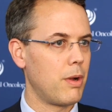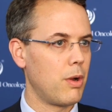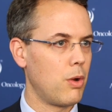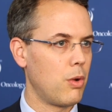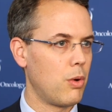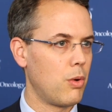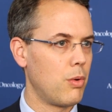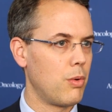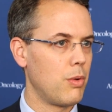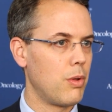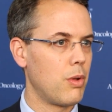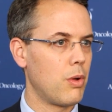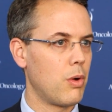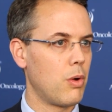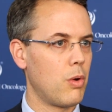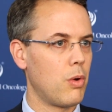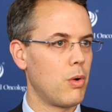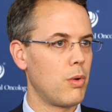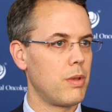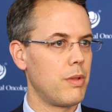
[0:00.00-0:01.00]
alone
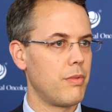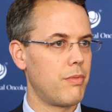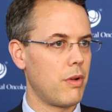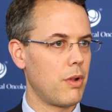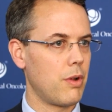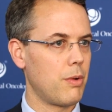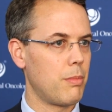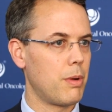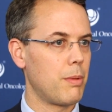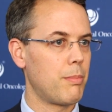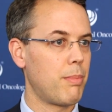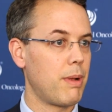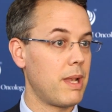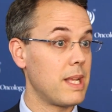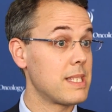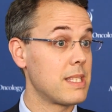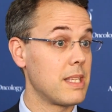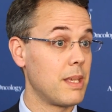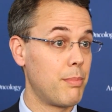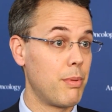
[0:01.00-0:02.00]
or nivolumab
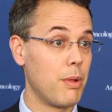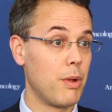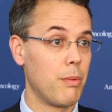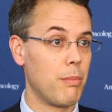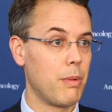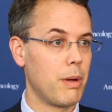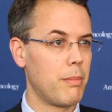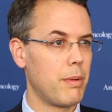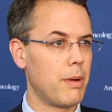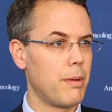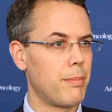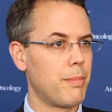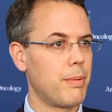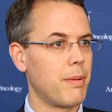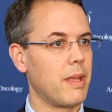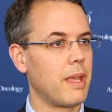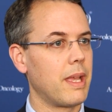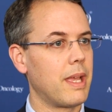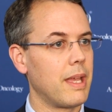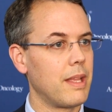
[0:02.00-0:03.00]
plus ipilimumab
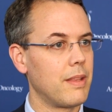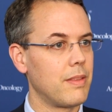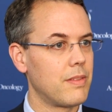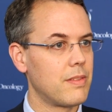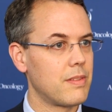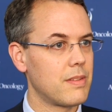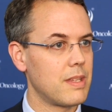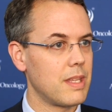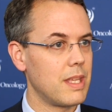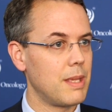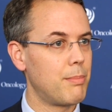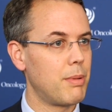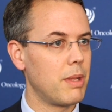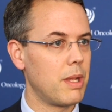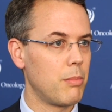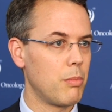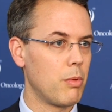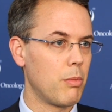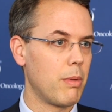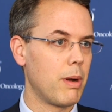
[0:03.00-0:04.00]
against
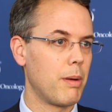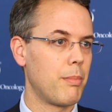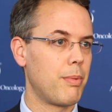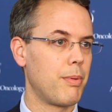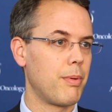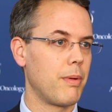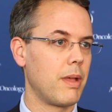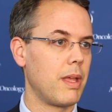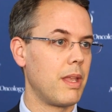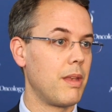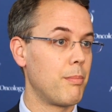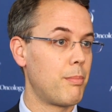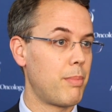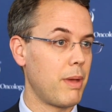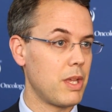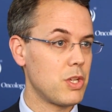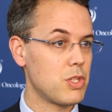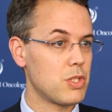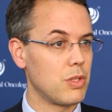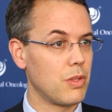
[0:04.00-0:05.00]
ipilimumab in
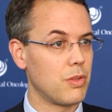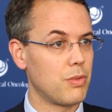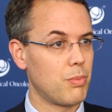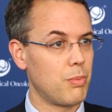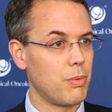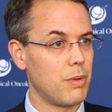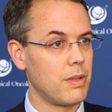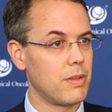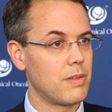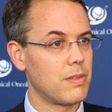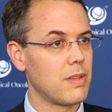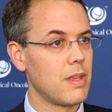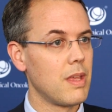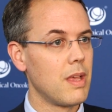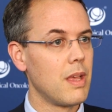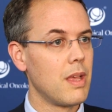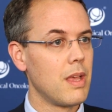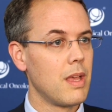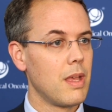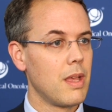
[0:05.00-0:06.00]
patients with
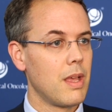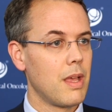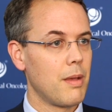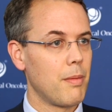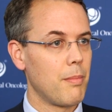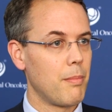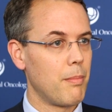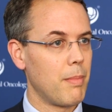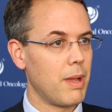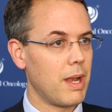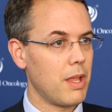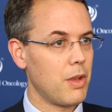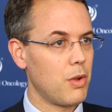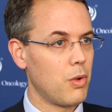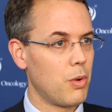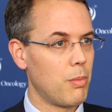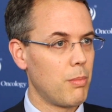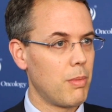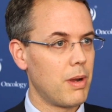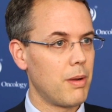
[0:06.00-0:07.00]

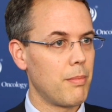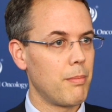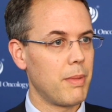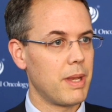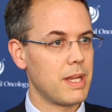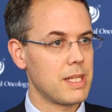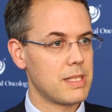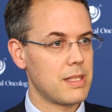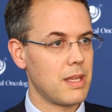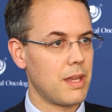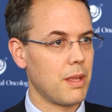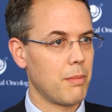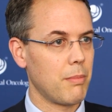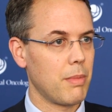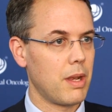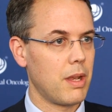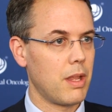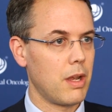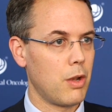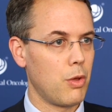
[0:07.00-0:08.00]
melanoma, metastatic
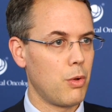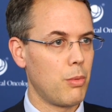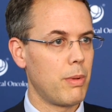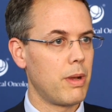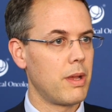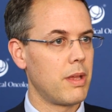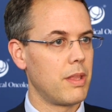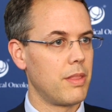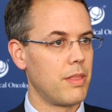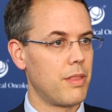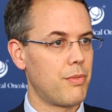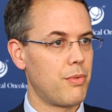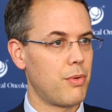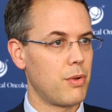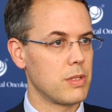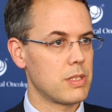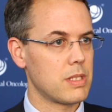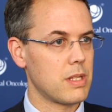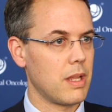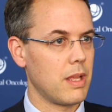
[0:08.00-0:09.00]
melanoma in the
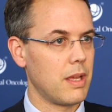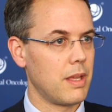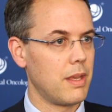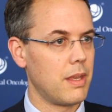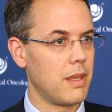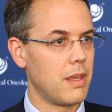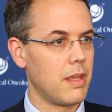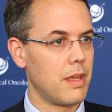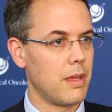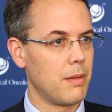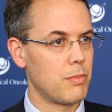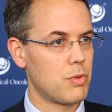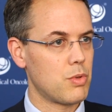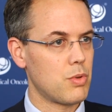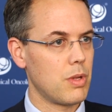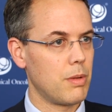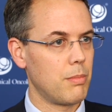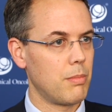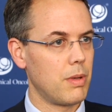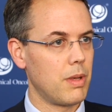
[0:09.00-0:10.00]
first line um,
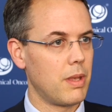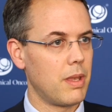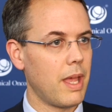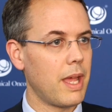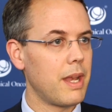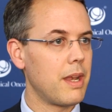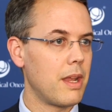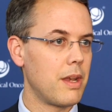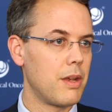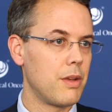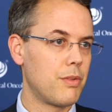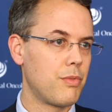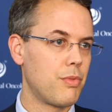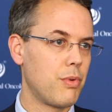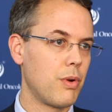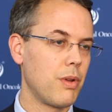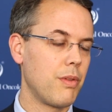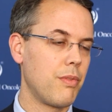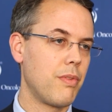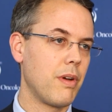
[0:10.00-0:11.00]
treatment.
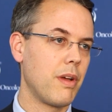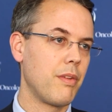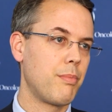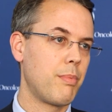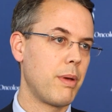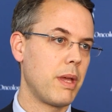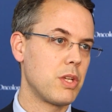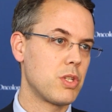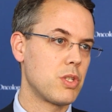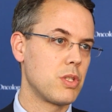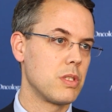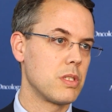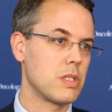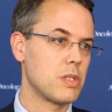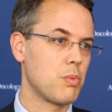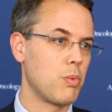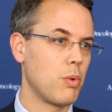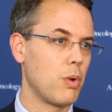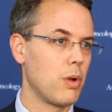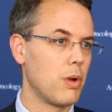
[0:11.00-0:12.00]
945
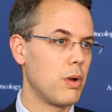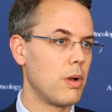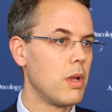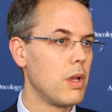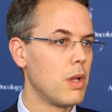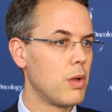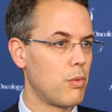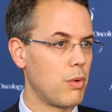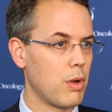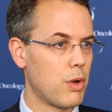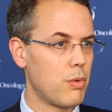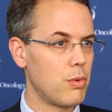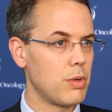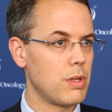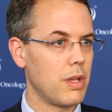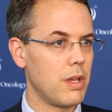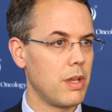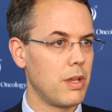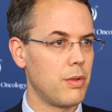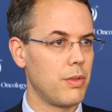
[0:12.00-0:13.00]
patients were
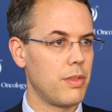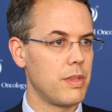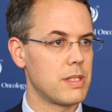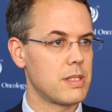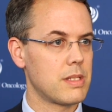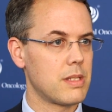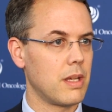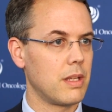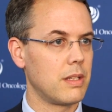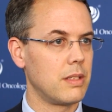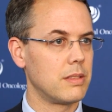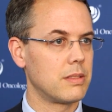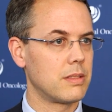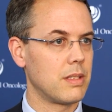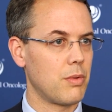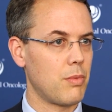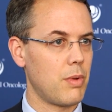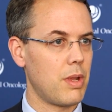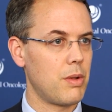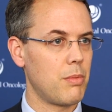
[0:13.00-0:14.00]
recruited into this study
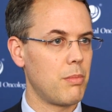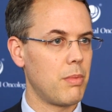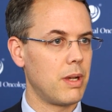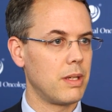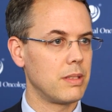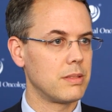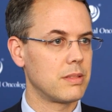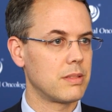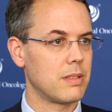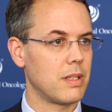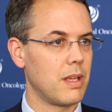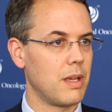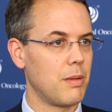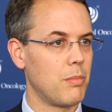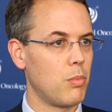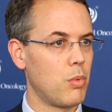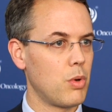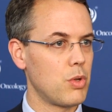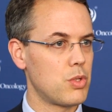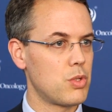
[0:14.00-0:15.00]
and randomized
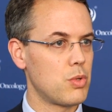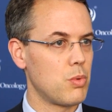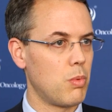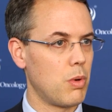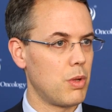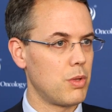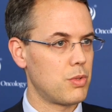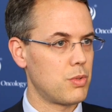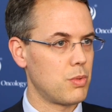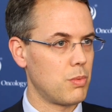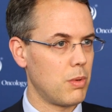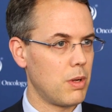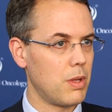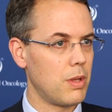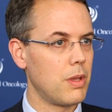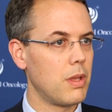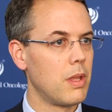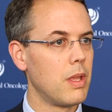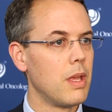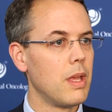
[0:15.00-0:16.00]
um, one to one to
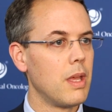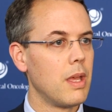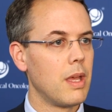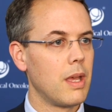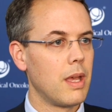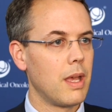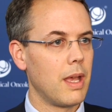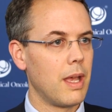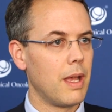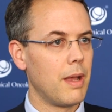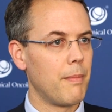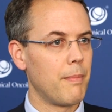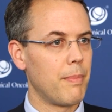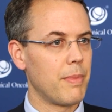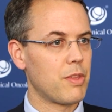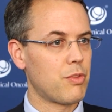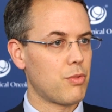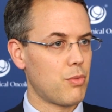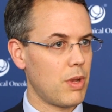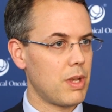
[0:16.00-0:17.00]
one, um,
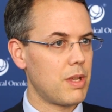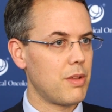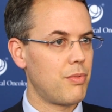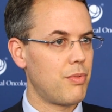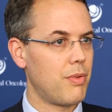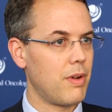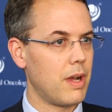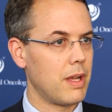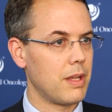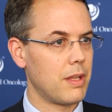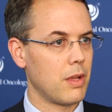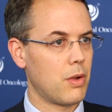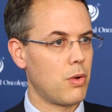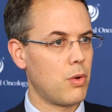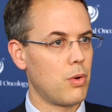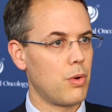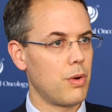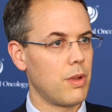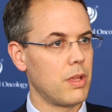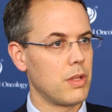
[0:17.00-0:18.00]
stratified
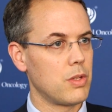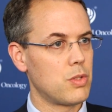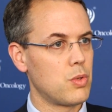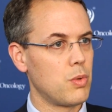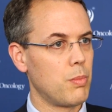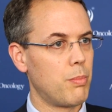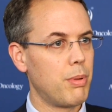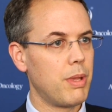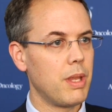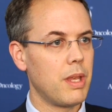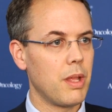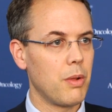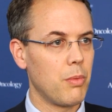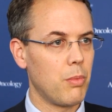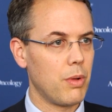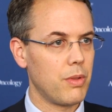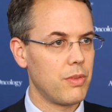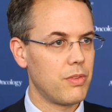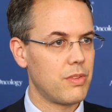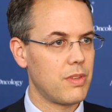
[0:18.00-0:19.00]
according to pd
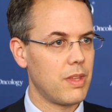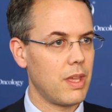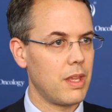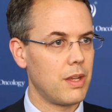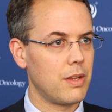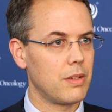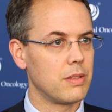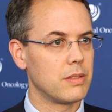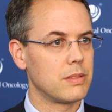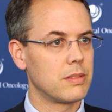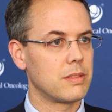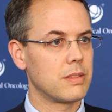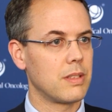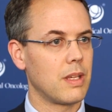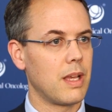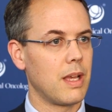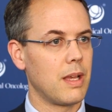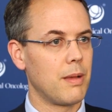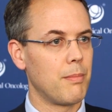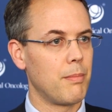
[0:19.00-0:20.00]
one status,
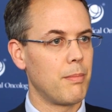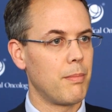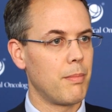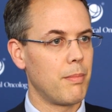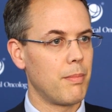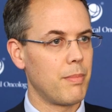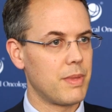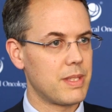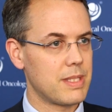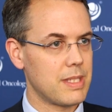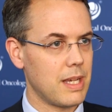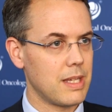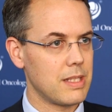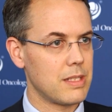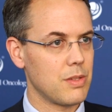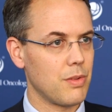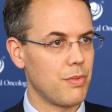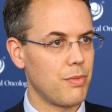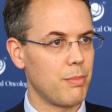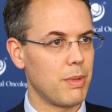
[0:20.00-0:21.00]
um,
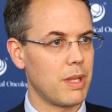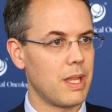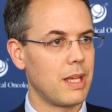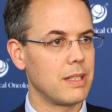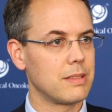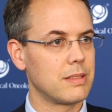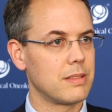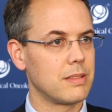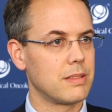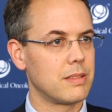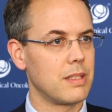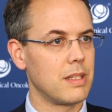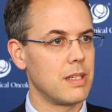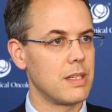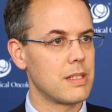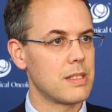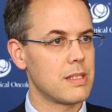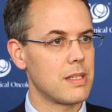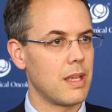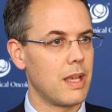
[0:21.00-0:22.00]
sites of
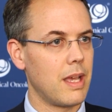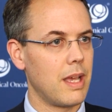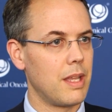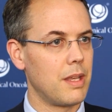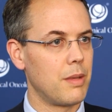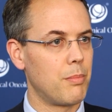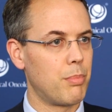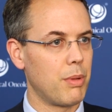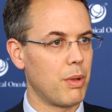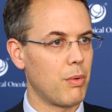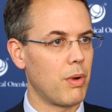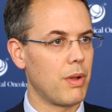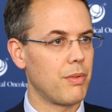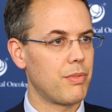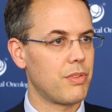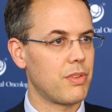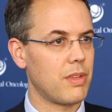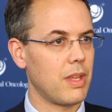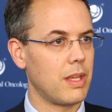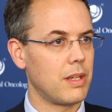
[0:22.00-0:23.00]
metastases, and BRAF
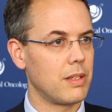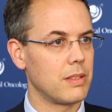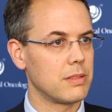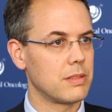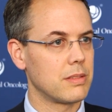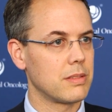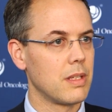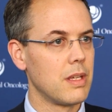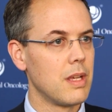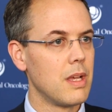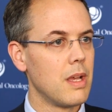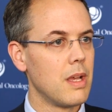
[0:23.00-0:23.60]
status.